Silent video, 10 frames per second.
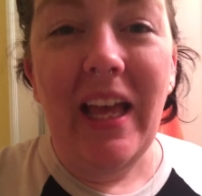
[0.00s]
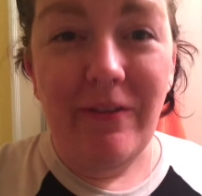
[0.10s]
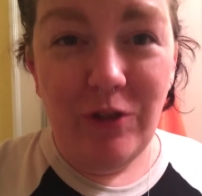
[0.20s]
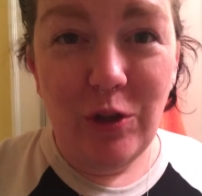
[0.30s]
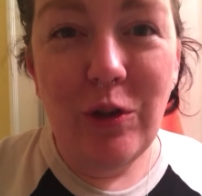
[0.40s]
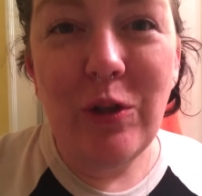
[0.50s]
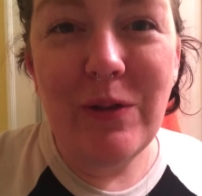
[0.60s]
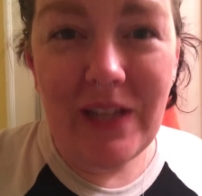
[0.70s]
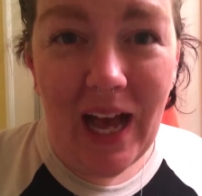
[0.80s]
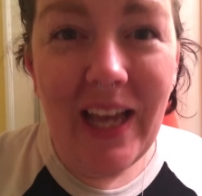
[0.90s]
If you
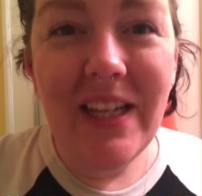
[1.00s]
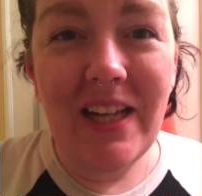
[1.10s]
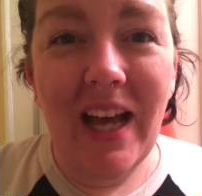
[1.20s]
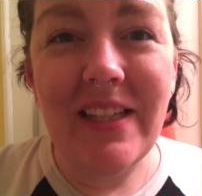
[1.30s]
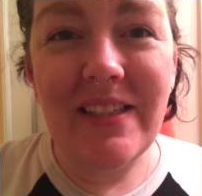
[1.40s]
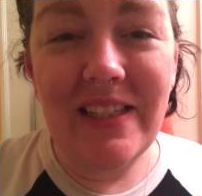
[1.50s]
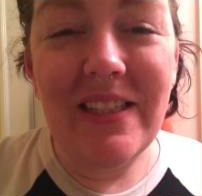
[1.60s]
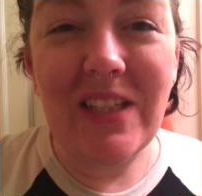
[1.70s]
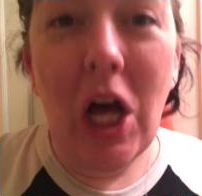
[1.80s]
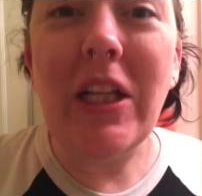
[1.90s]
use iodized sea
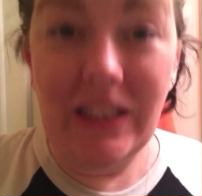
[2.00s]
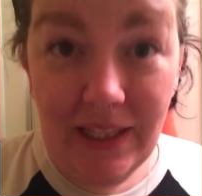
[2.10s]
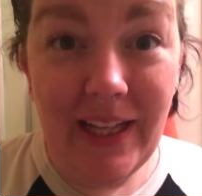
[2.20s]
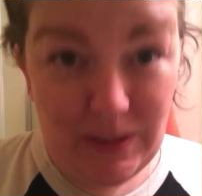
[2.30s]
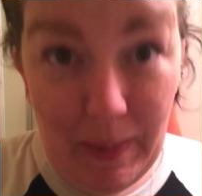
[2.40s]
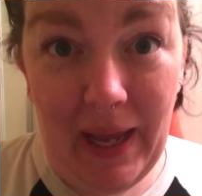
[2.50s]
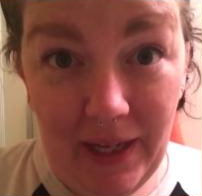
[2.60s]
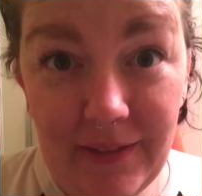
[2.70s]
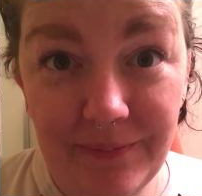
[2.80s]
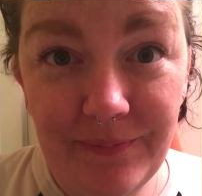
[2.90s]
salt, that's
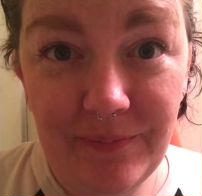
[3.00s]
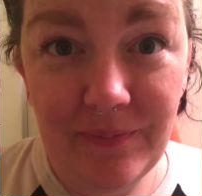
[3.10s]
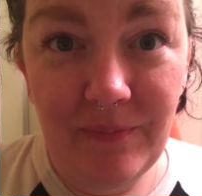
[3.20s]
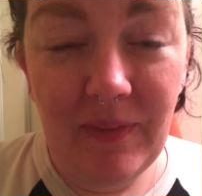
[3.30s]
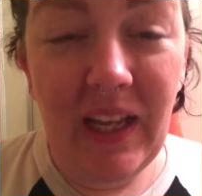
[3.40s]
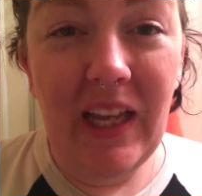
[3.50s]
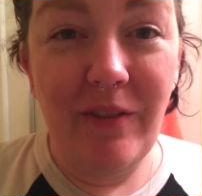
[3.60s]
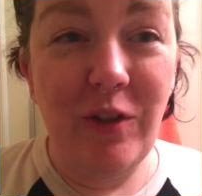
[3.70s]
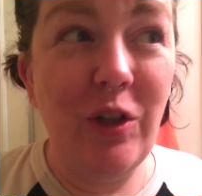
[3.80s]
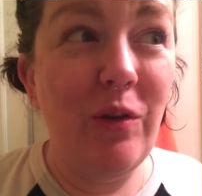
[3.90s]
bad.
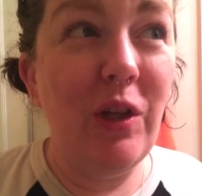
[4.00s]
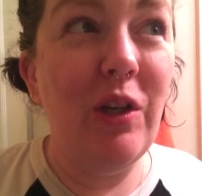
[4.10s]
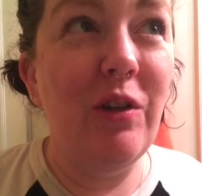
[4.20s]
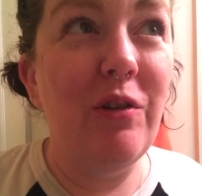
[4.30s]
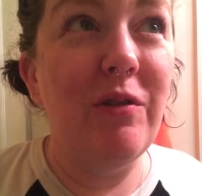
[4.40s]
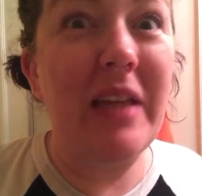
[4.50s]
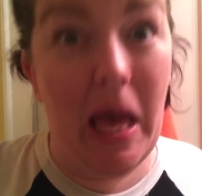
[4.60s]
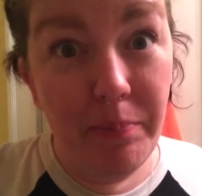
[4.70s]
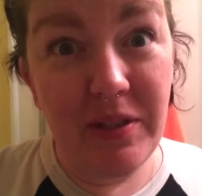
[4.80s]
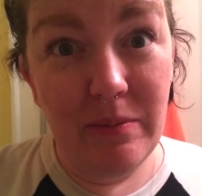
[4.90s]
If you use
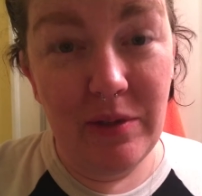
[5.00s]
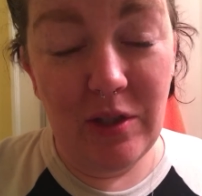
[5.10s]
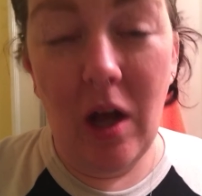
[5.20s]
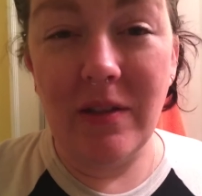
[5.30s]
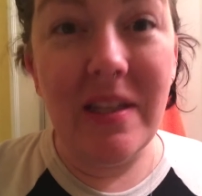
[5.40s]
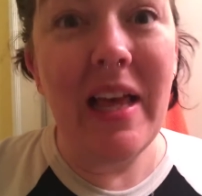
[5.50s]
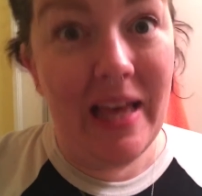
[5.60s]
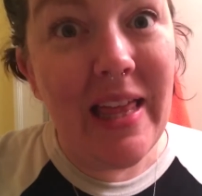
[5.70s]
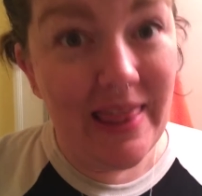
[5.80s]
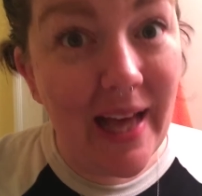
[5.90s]
Epsom salt,
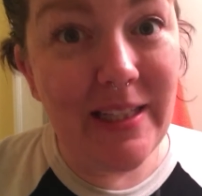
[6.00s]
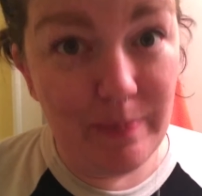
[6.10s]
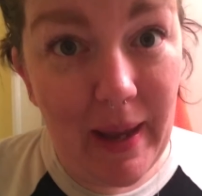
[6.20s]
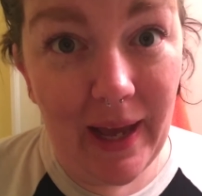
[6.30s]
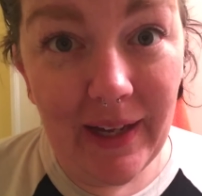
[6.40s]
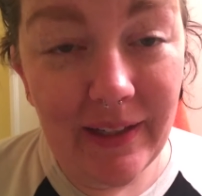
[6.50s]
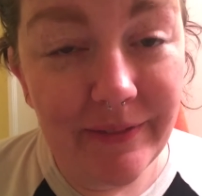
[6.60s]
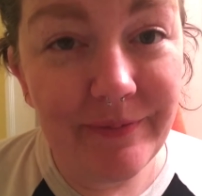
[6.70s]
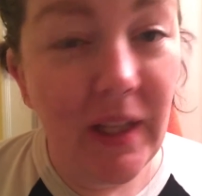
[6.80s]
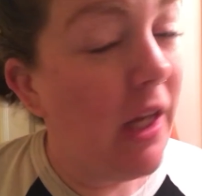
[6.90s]
that's bad.
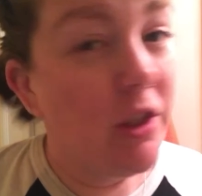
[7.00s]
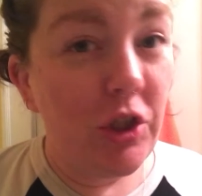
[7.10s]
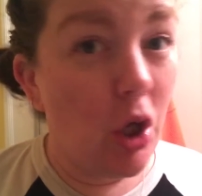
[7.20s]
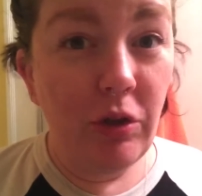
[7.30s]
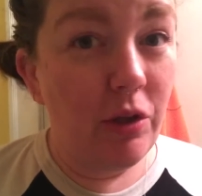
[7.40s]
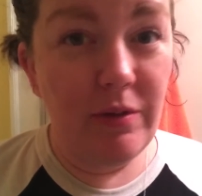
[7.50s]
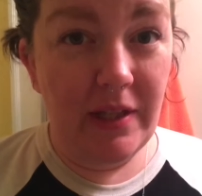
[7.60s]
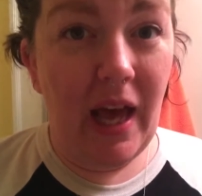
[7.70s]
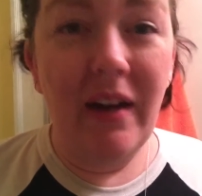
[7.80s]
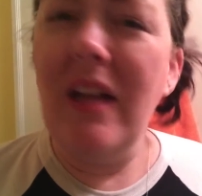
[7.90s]
Don't use
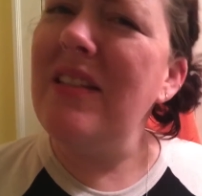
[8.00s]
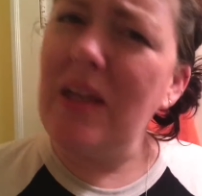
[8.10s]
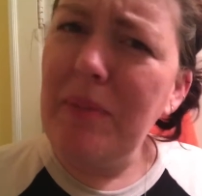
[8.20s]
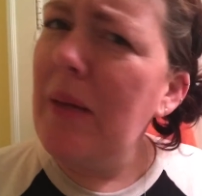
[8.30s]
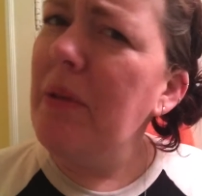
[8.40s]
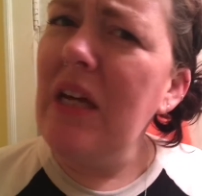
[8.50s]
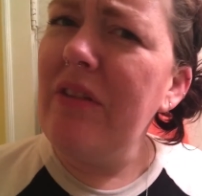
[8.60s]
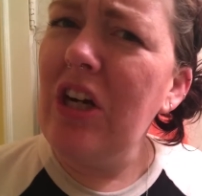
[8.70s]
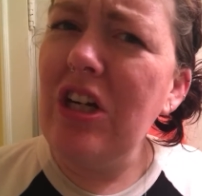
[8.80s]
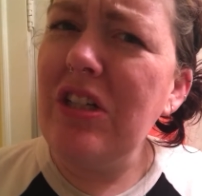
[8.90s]
that. Some people I've
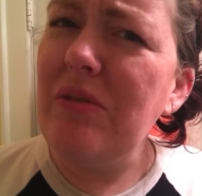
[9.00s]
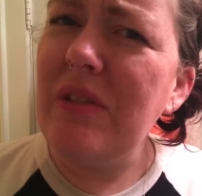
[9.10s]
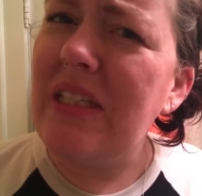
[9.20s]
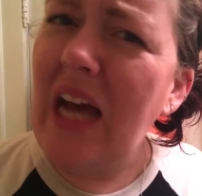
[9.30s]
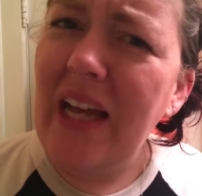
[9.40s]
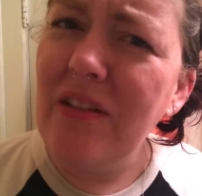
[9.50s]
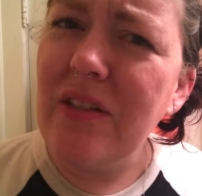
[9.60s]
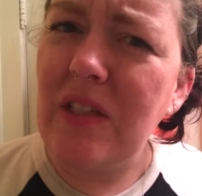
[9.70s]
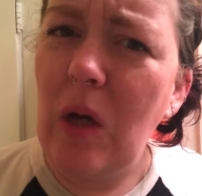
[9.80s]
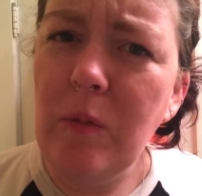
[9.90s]
heard use dial
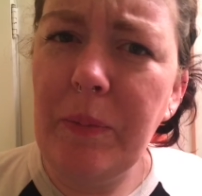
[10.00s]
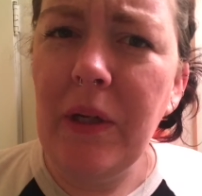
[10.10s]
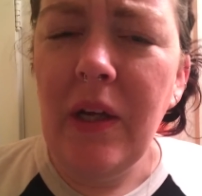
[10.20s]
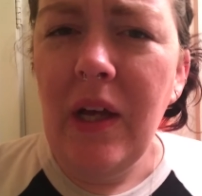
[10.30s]
soap.